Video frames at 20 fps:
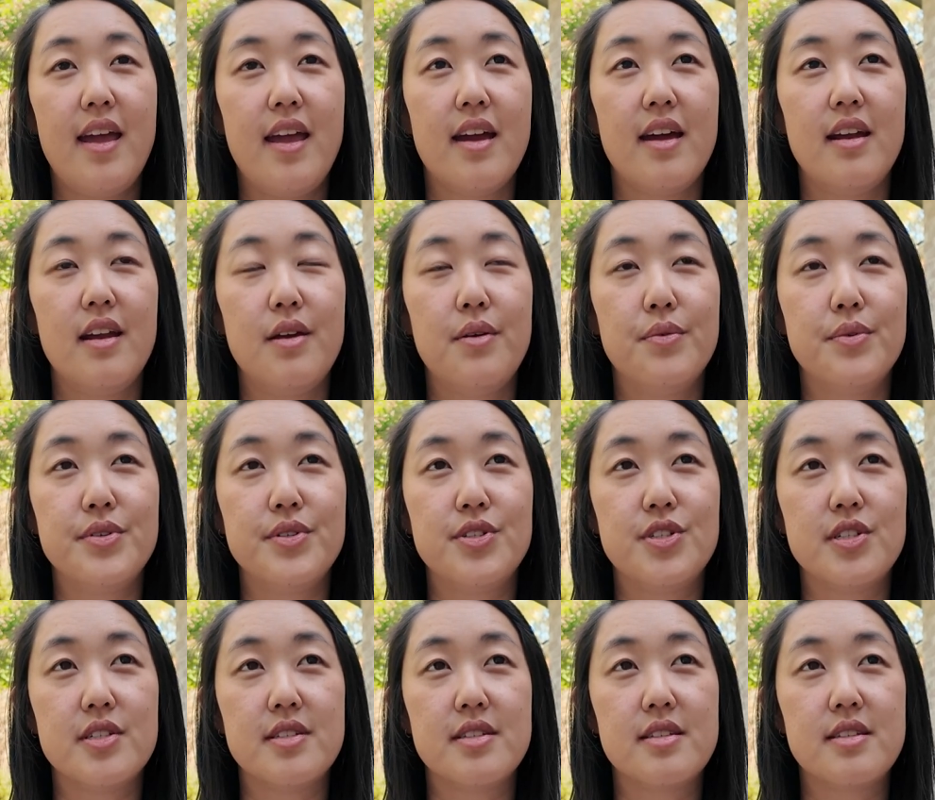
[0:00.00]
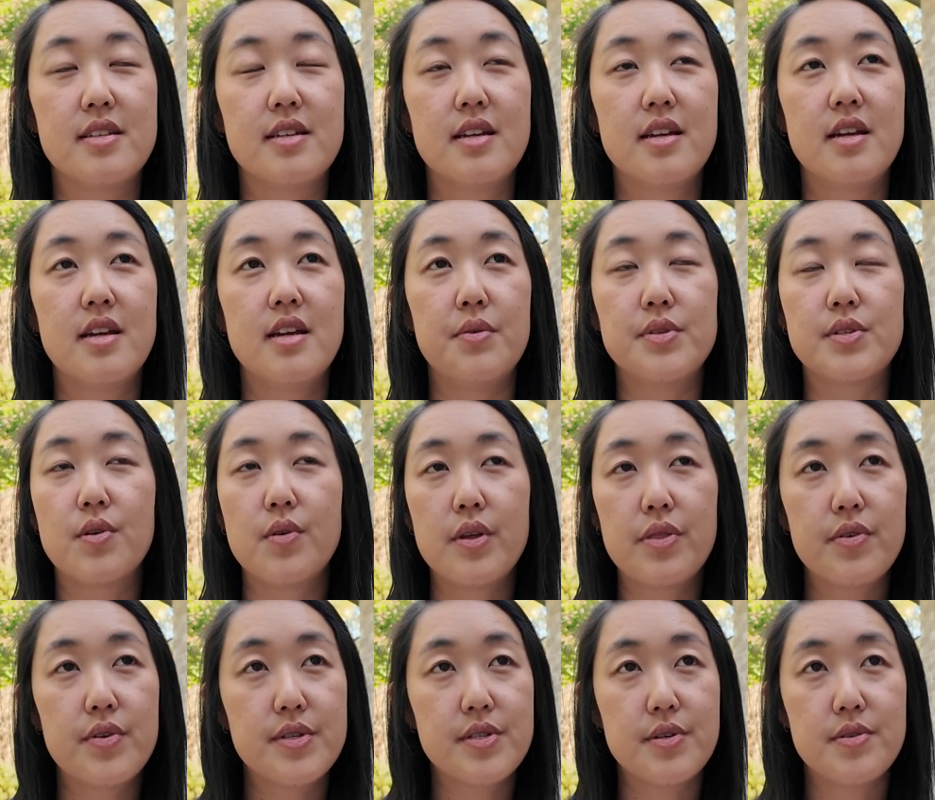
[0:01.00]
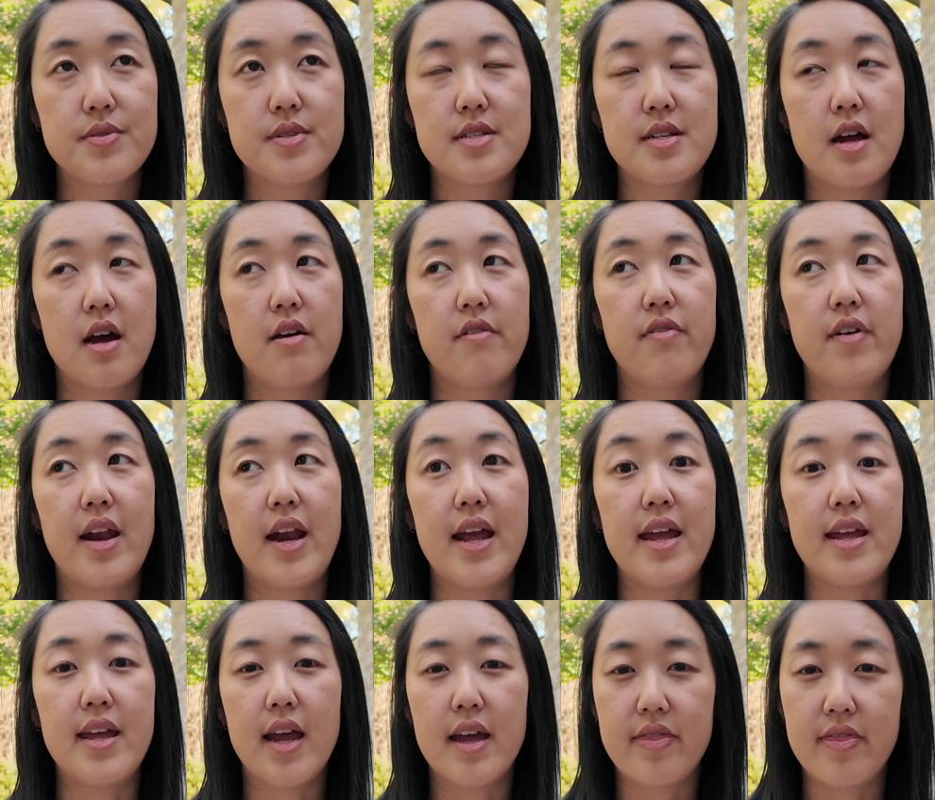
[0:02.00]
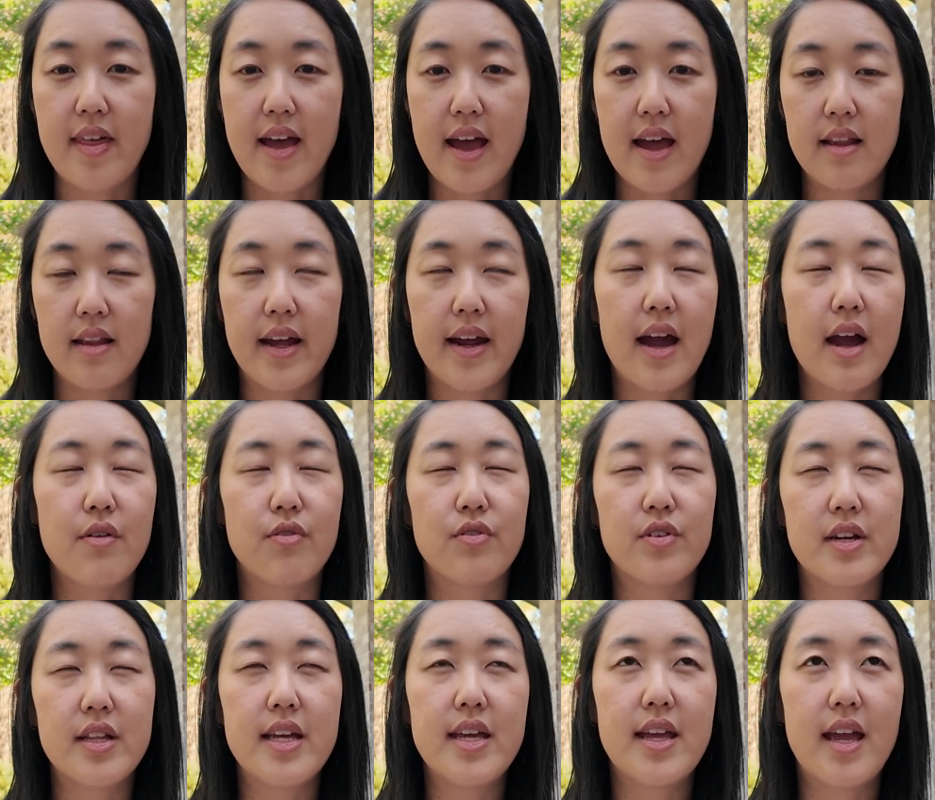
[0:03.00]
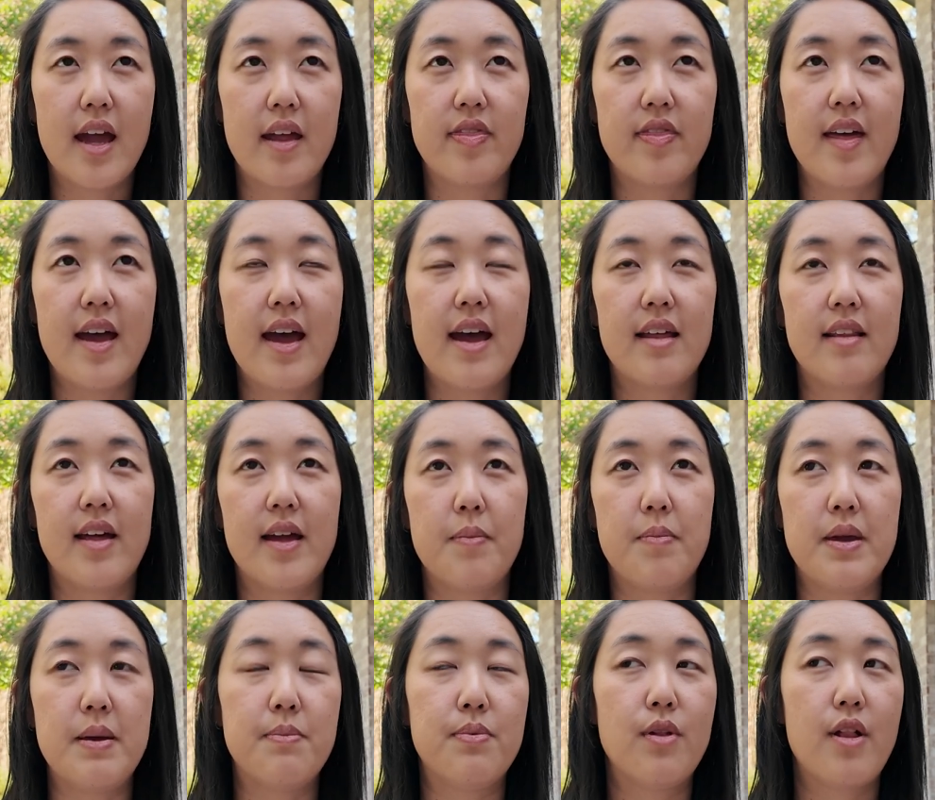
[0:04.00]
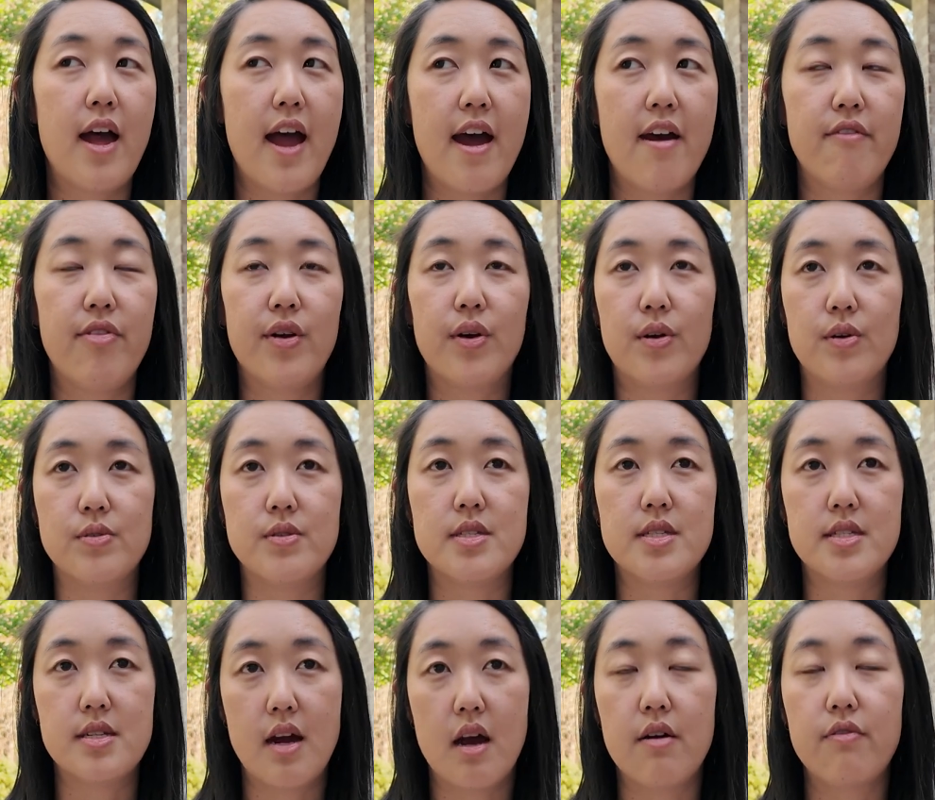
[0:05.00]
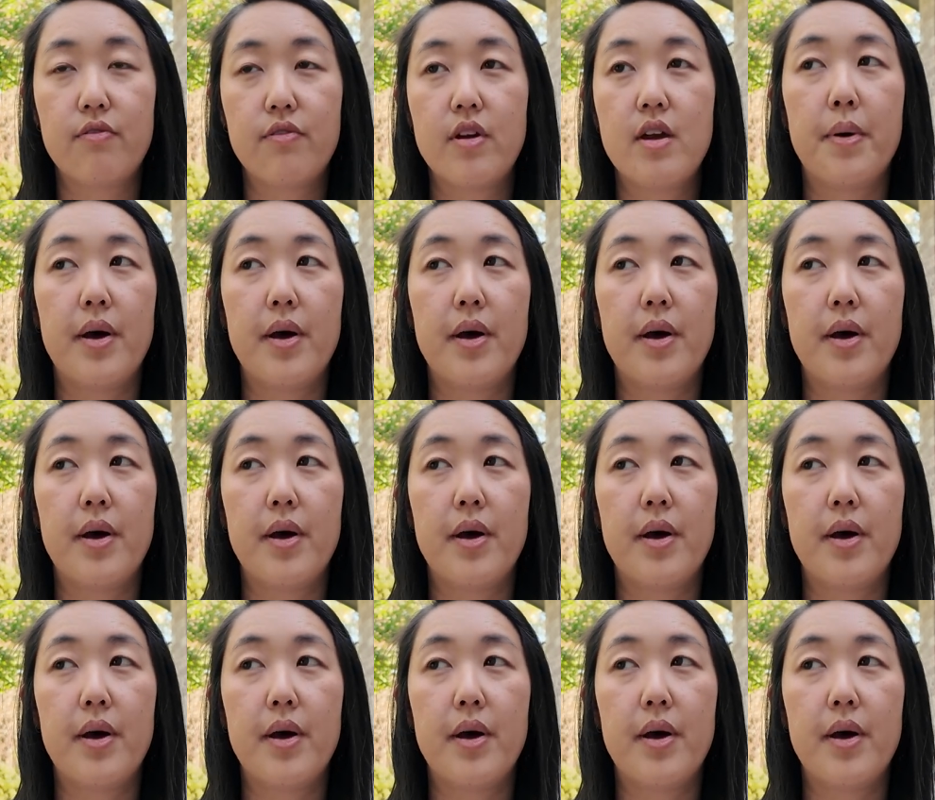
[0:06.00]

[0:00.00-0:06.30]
And it was just, he was going through his own stuff, and I get that. Like, I really get that. Like, people have their own stuff.